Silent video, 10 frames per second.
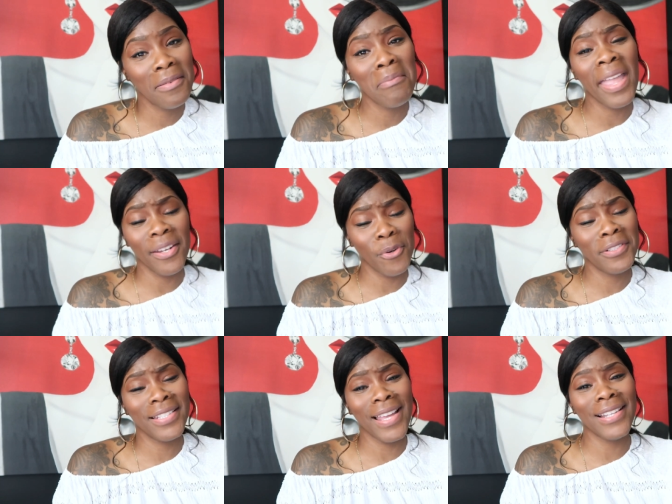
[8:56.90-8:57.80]
the man
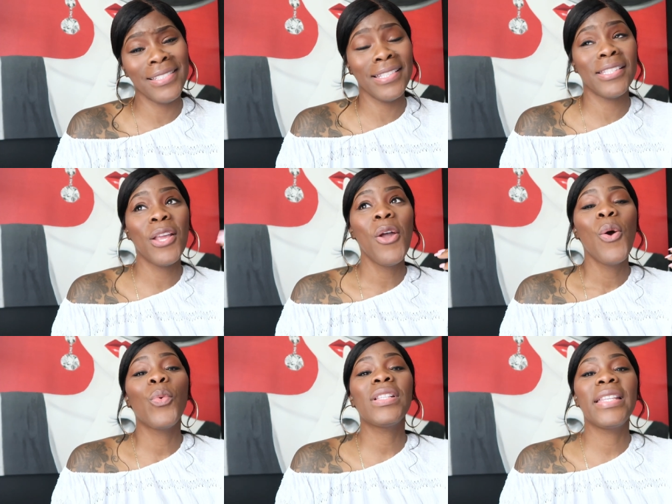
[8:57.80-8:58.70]
orthodontist
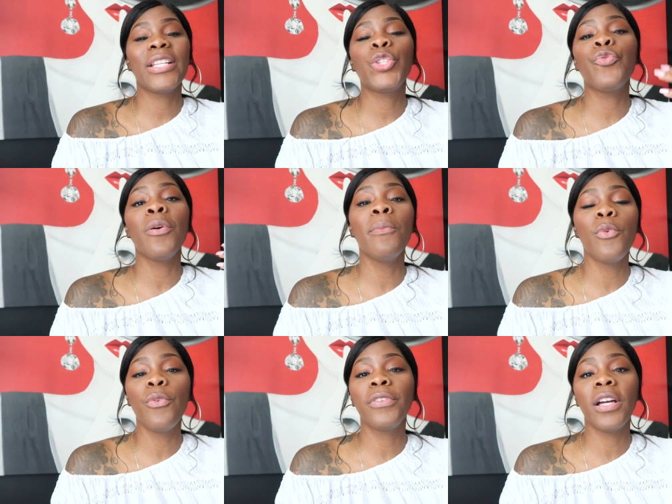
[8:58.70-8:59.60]
was there to
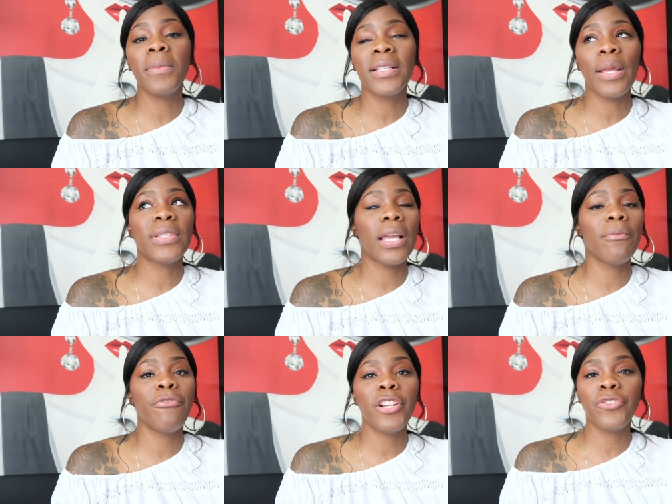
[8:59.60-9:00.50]
remove them because I was like,
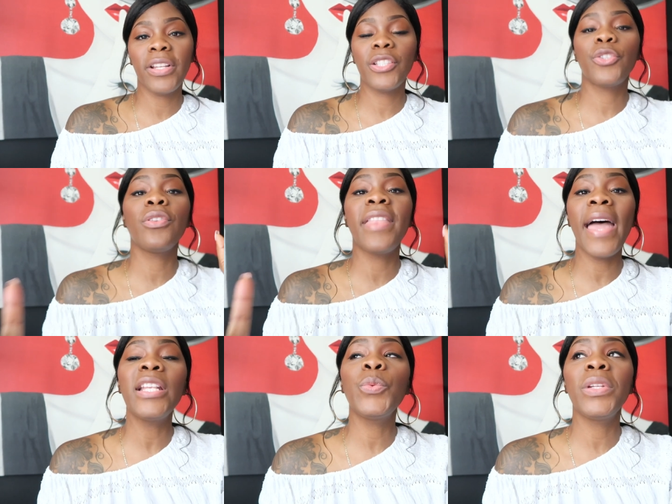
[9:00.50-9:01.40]
I'm frustrated. So
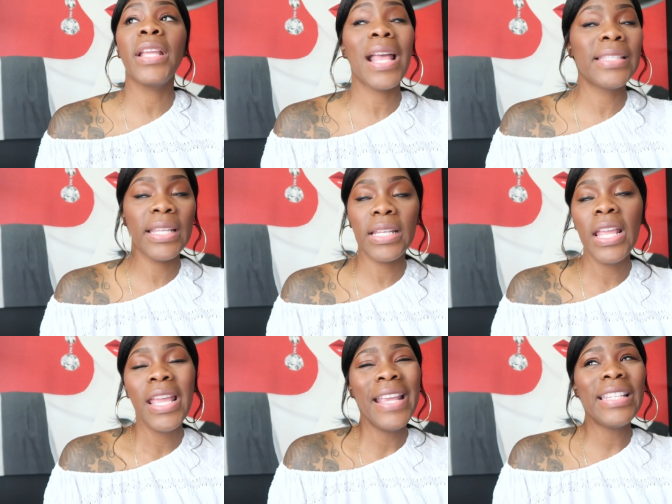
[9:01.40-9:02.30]
that is when I said,
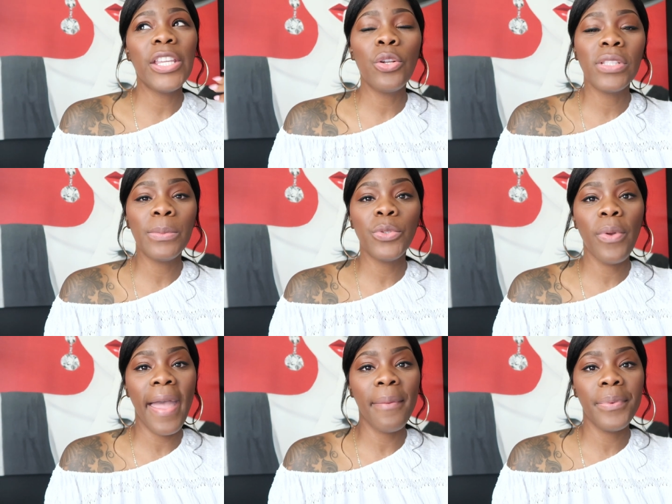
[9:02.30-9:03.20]
he's like, you don't seem too
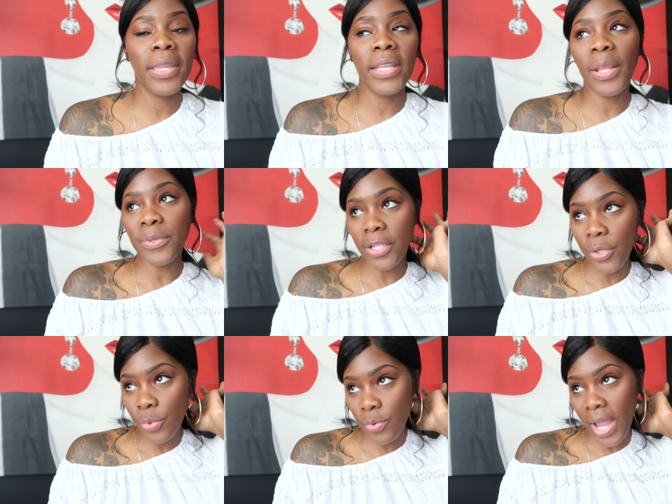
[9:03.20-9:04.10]
happy. There was a
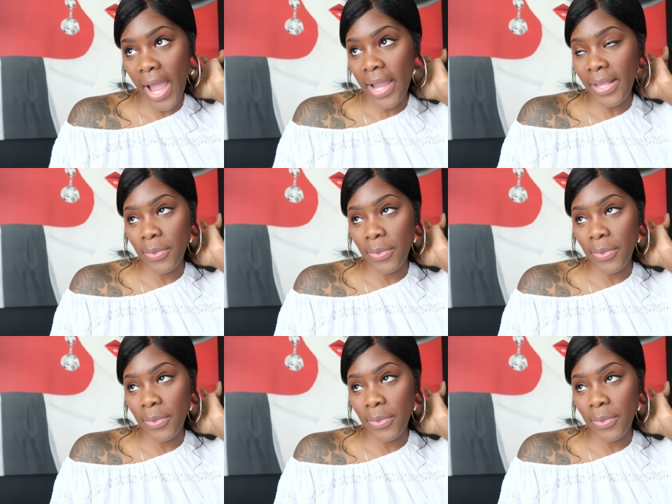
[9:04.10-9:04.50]
new guy